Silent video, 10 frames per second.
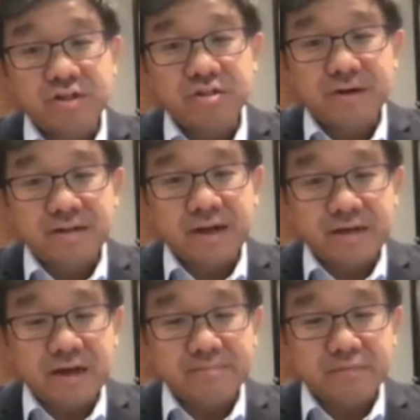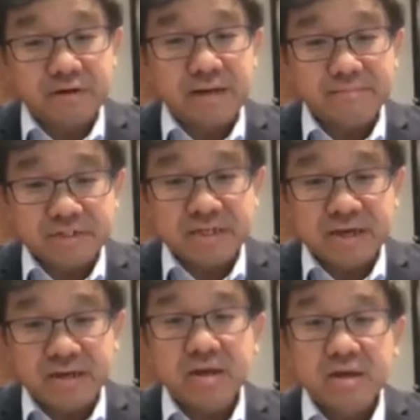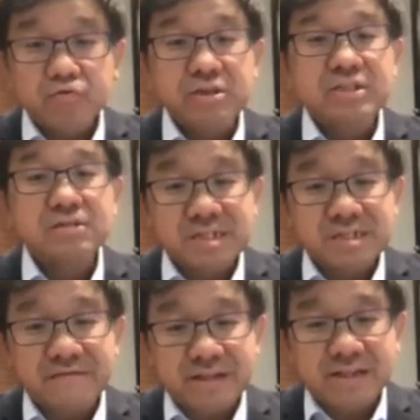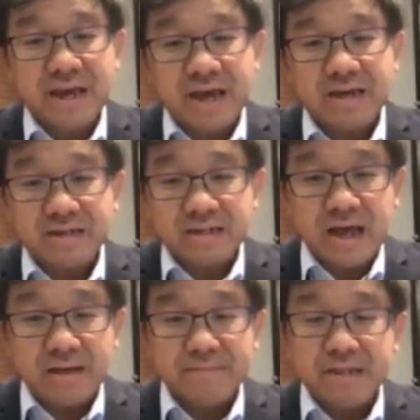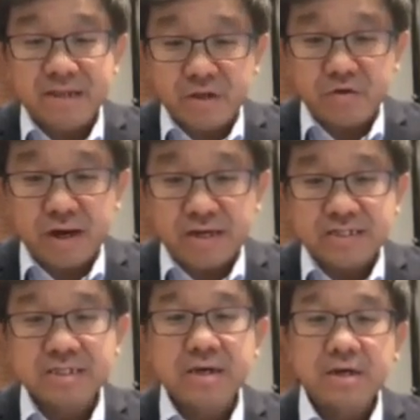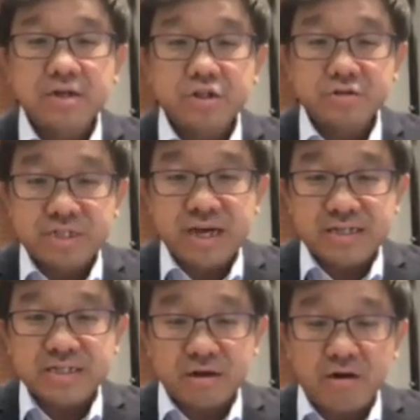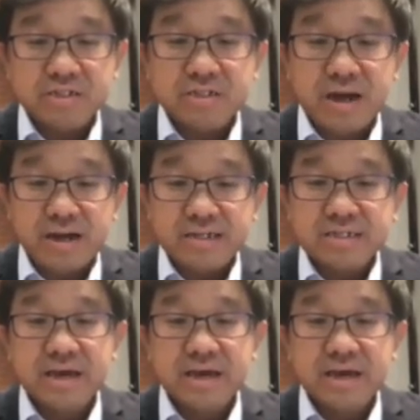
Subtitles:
about 99.9%, we specifically had a lab in the US to test our science.